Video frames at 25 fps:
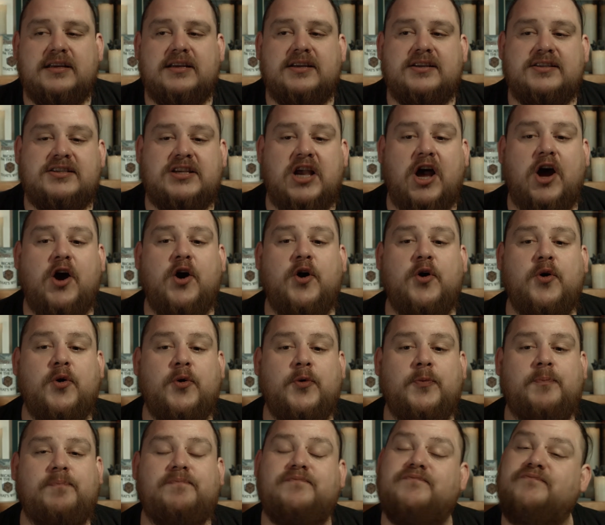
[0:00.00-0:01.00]

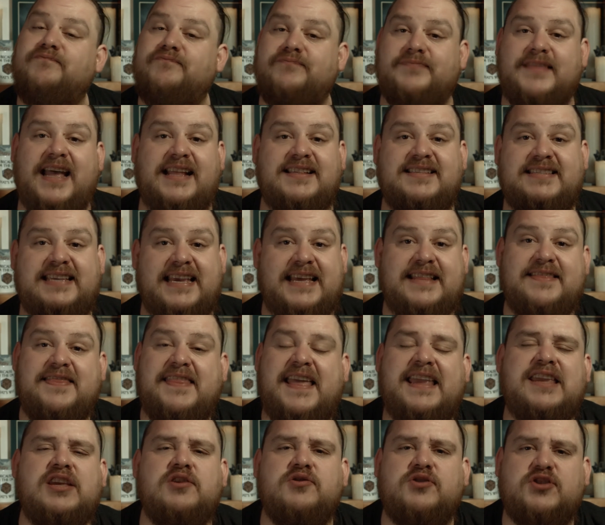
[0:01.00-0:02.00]
So that's it.
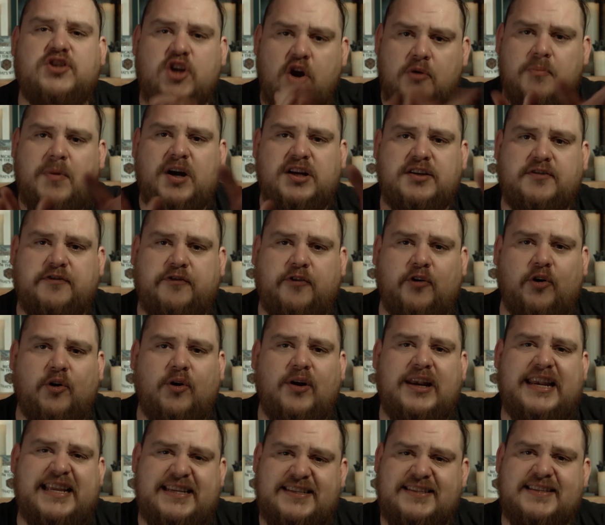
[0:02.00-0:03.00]
Thank you so much
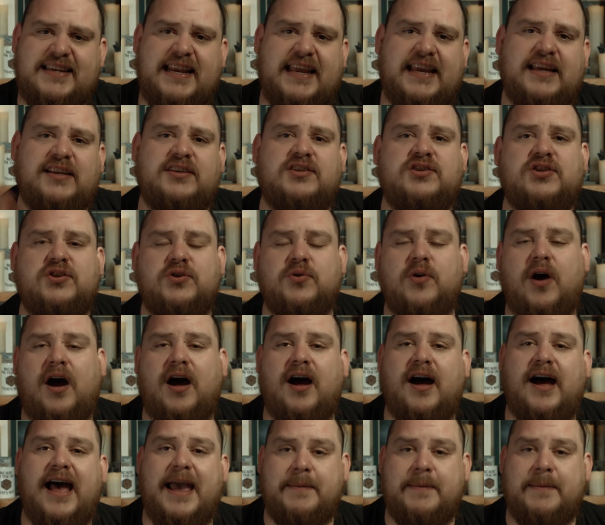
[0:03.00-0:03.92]
for listening to our